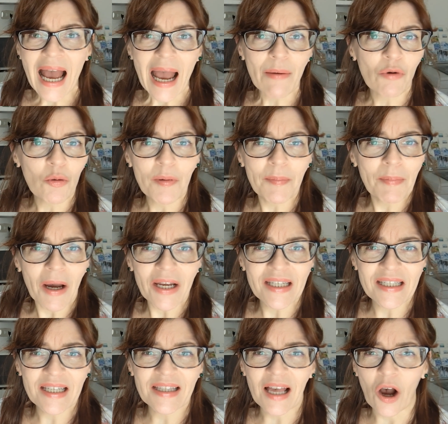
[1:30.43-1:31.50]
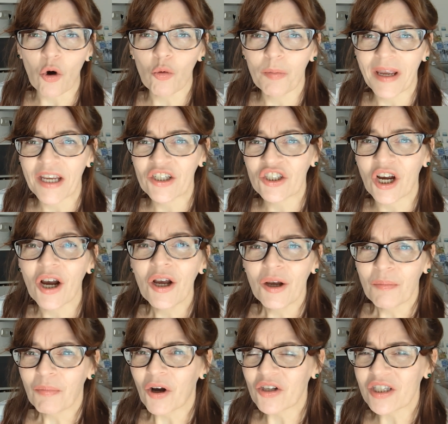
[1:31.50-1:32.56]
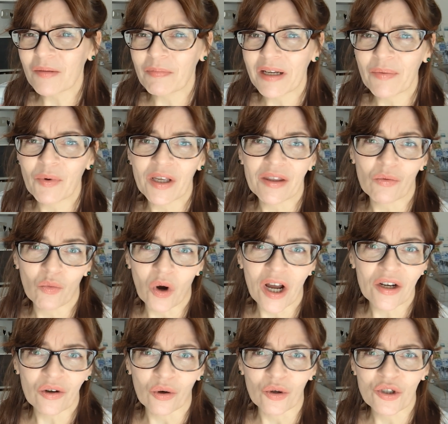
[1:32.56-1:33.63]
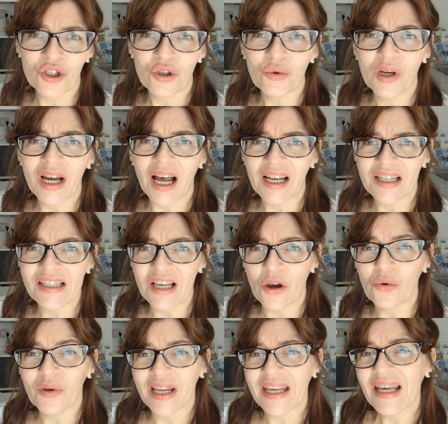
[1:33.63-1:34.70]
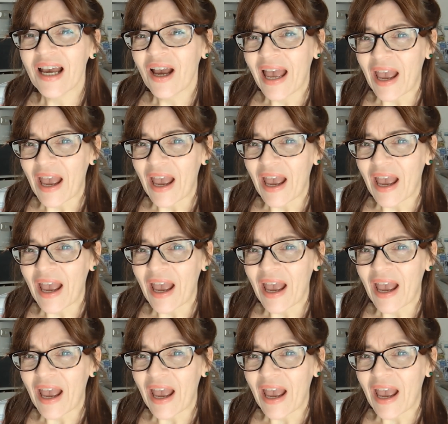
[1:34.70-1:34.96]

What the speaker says: And we'll be painting the whole picture, possibly with 1 or 2 colours only.